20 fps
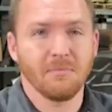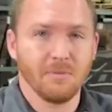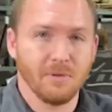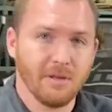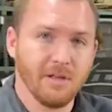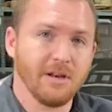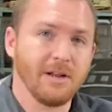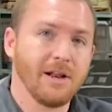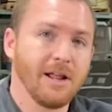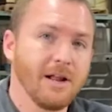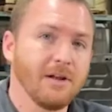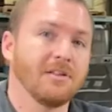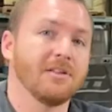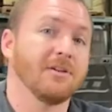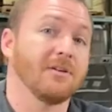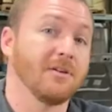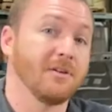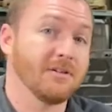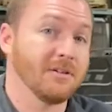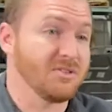Get it out of
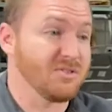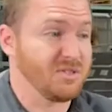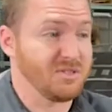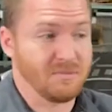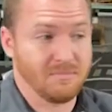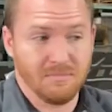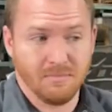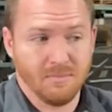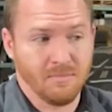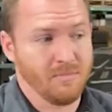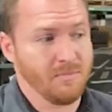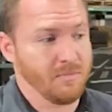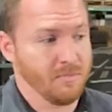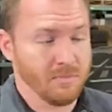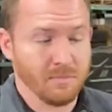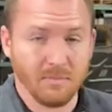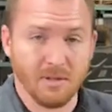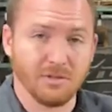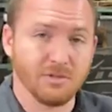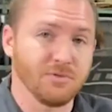there, because
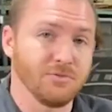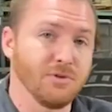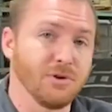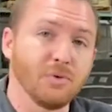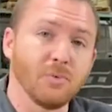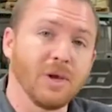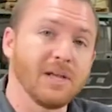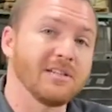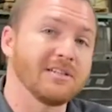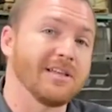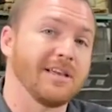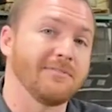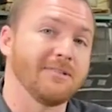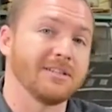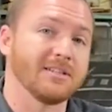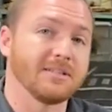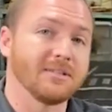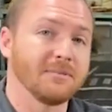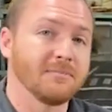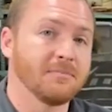that's free weight
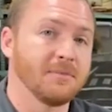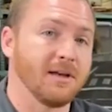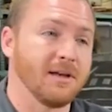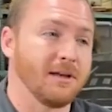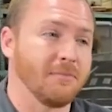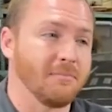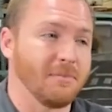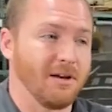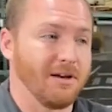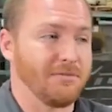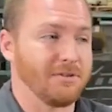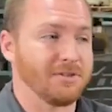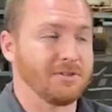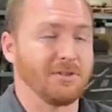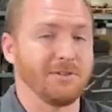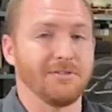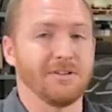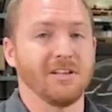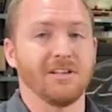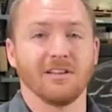savings. Obviously,
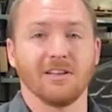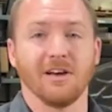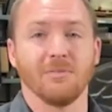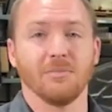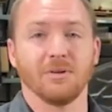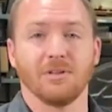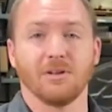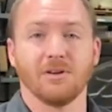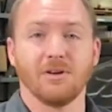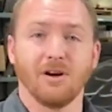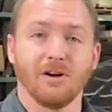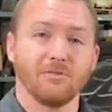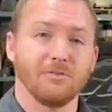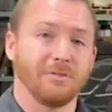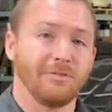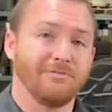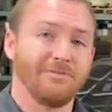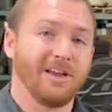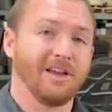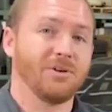if it didn't come with a car from the
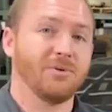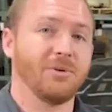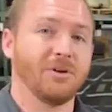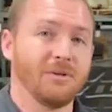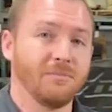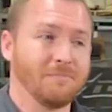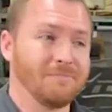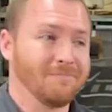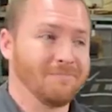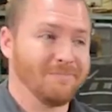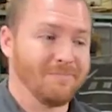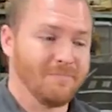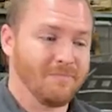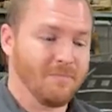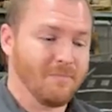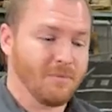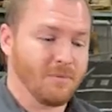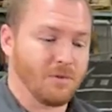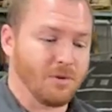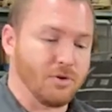factory,
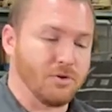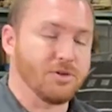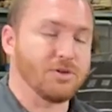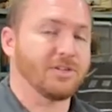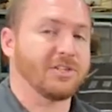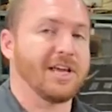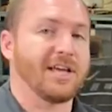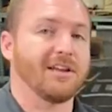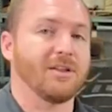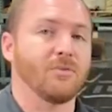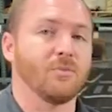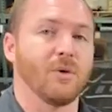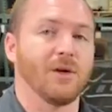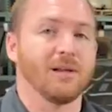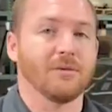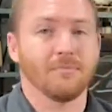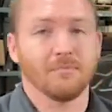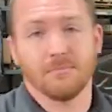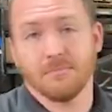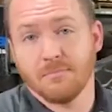you're just adding
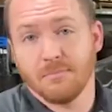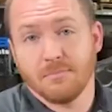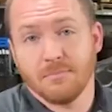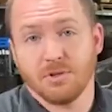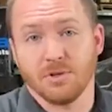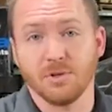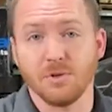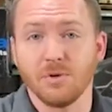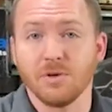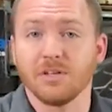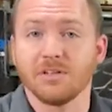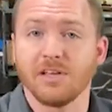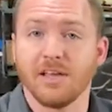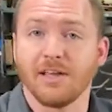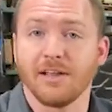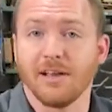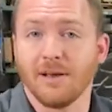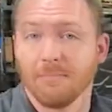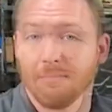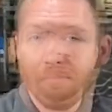weight, so you can take
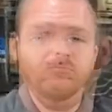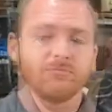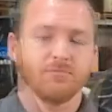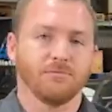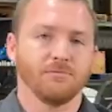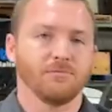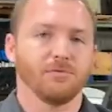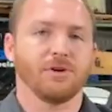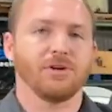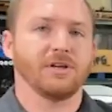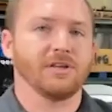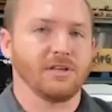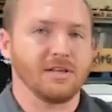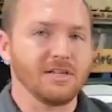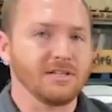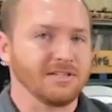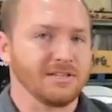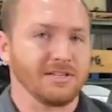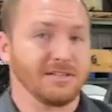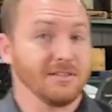it out. Free,
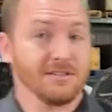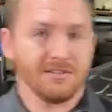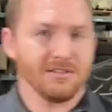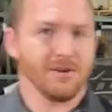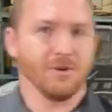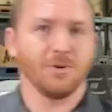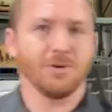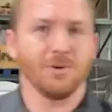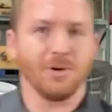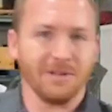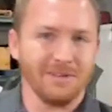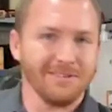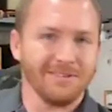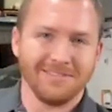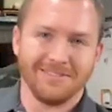easy, go do it.